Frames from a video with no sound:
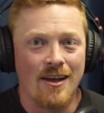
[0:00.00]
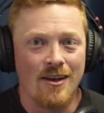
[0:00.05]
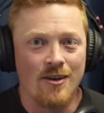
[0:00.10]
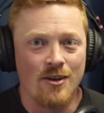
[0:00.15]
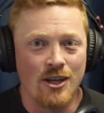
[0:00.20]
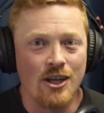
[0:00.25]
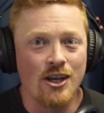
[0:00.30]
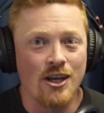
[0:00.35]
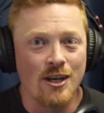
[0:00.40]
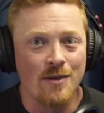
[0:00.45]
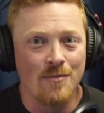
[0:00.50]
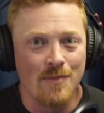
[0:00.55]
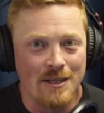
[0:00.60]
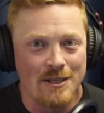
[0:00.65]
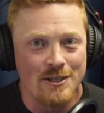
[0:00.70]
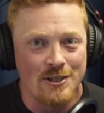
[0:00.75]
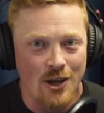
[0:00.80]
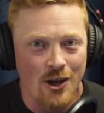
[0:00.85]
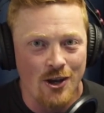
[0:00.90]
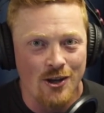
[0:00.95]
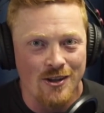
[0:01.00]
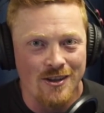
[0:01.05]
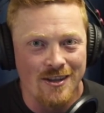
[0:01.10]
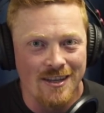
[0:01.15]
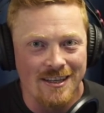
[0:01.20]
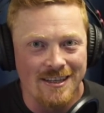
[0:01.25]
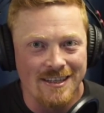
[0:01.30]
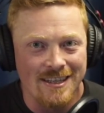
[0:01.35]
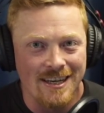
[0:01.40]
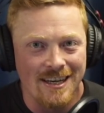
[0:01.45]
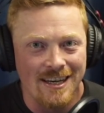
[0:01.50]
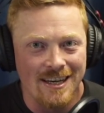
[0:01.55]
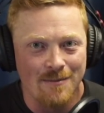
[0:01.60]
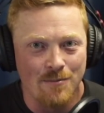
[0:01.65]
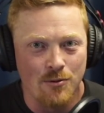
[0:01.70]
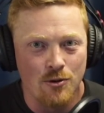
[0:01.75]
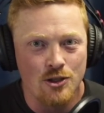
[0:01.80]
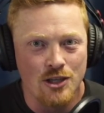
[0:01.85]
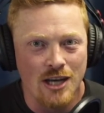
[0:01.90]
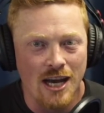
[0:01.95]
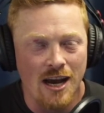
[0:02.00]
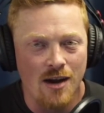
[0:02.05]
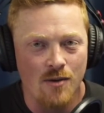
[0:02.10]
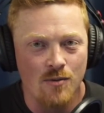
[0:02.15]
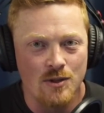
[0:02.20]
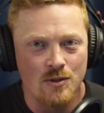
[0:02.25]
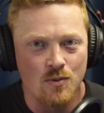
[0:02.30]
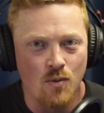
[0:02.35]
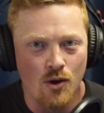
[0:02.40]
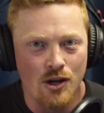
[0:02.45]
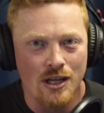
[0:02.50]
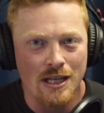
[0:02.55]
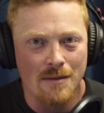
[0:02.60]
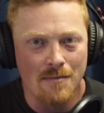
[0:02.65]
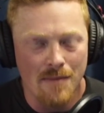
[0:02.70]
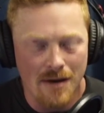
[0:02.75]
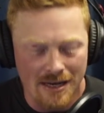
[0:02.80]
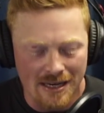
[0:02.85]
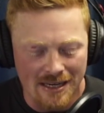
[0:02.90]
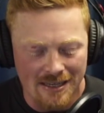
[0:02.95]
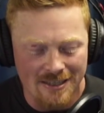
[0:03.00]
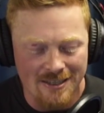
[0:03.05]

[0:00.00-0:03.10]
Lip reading: you can be certain that Pushkar was wanting the money.